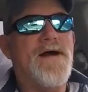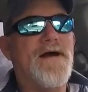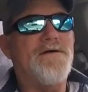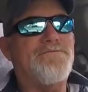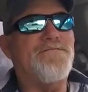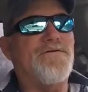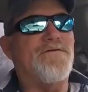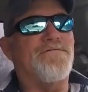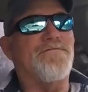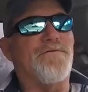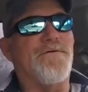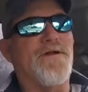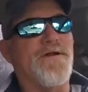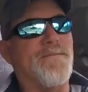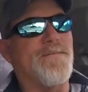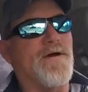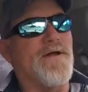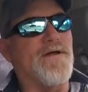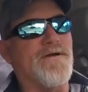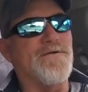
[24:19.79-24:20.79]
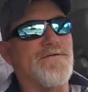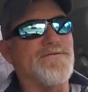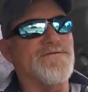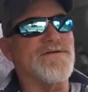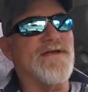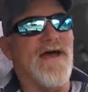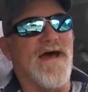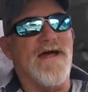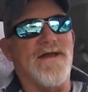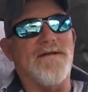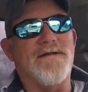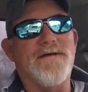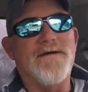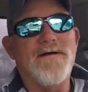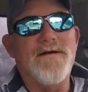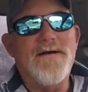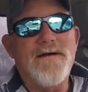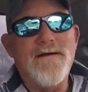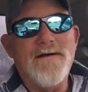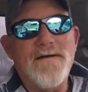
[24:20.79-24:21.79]
I feel for anybody who's got
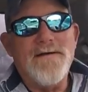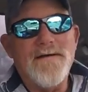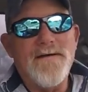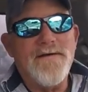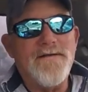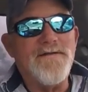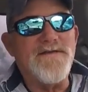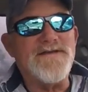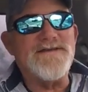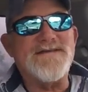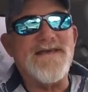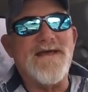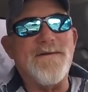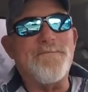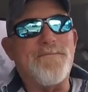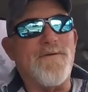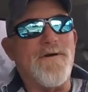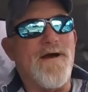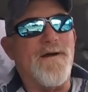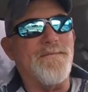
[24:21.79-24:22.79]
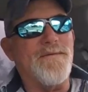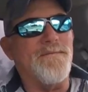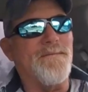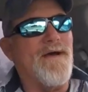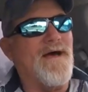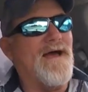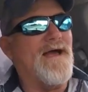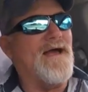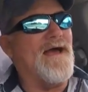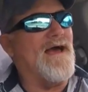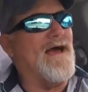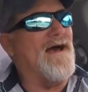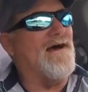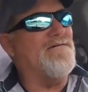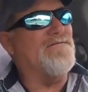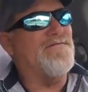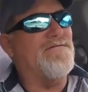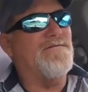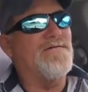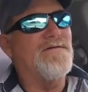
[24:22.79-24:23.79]
the same problem I
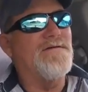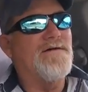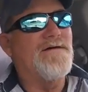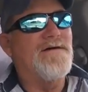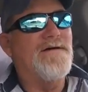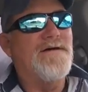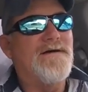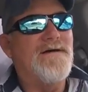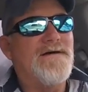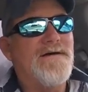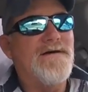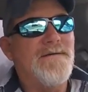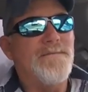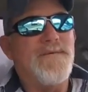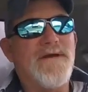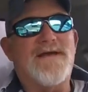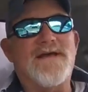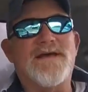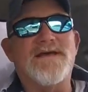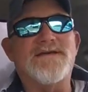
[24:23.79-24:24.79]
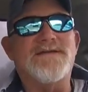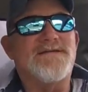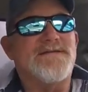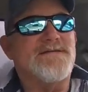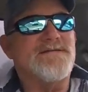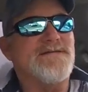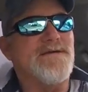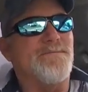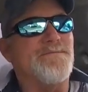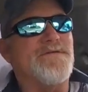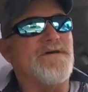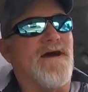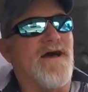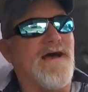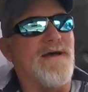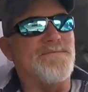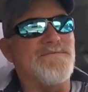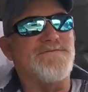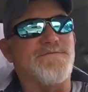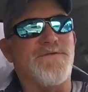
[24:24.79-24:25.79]
have, because
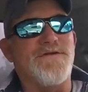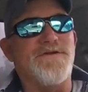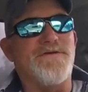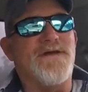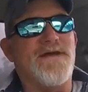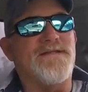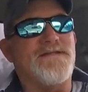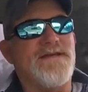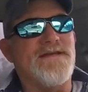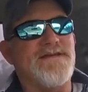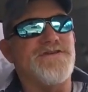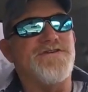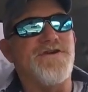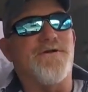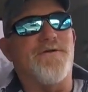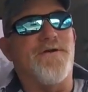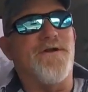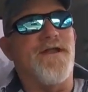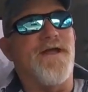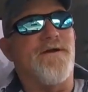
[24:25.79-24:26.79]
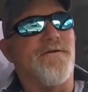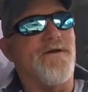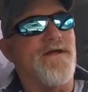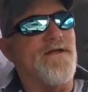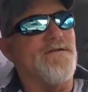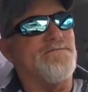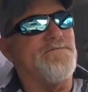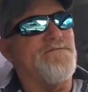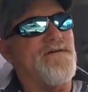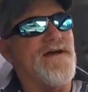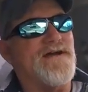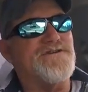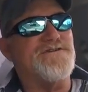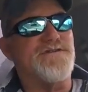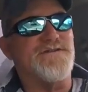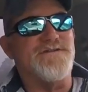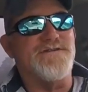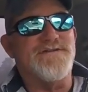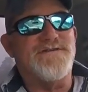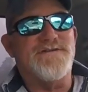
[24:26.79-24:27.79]
sometimes when you get these urinary
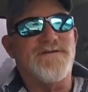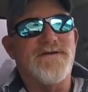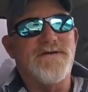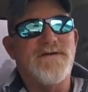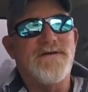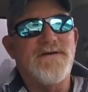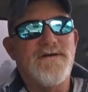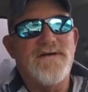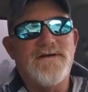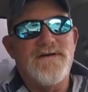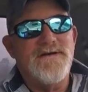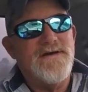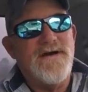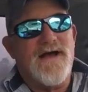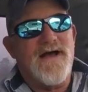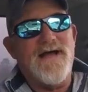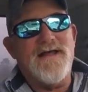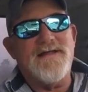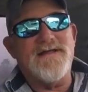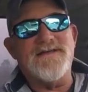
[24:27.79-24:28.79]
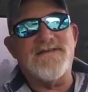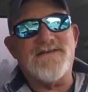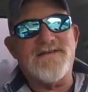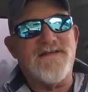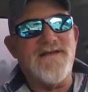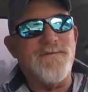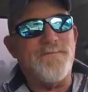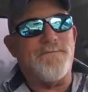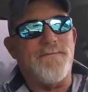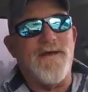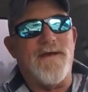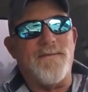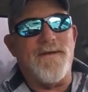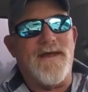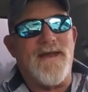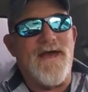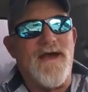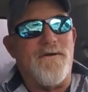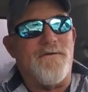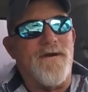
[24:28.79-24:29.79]
infections, I only sleep
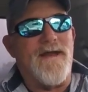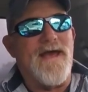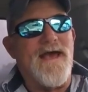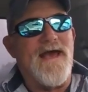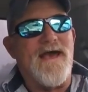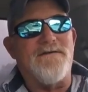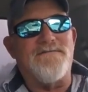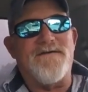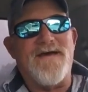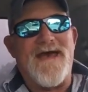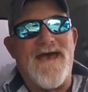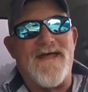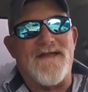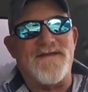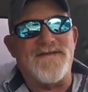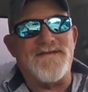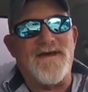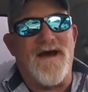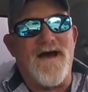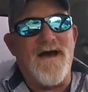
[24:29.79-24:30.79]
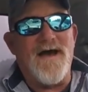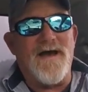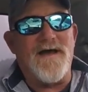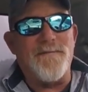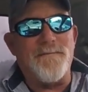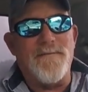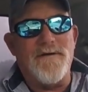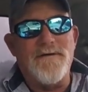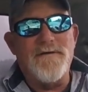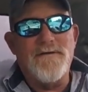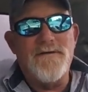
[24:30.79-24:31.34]
maybe an hour and a half at a time,